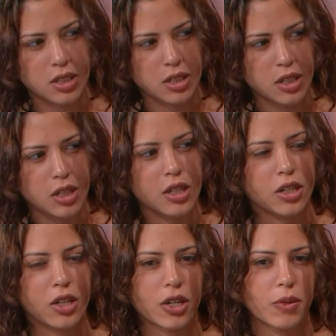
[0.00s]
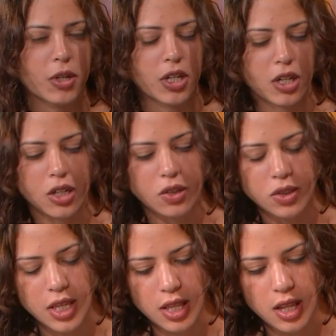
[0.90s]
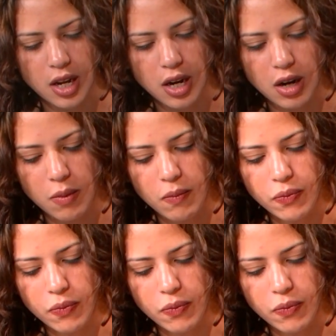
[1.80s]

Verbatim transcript: Mm-hmm. You know what I mean? And you said that. Um,